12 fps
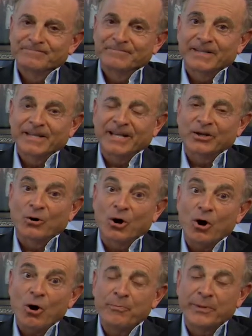And I go,
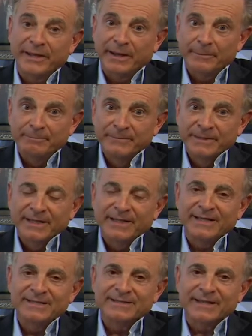opium? And
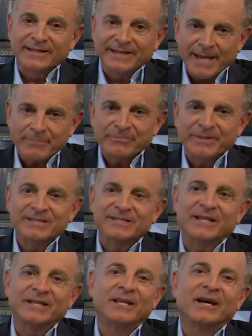he said, yep. He
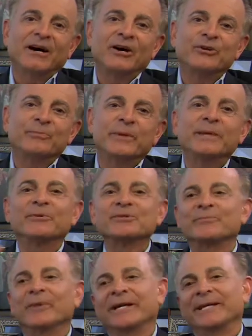said, other people's
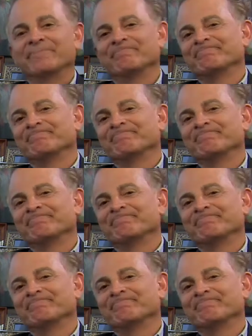money.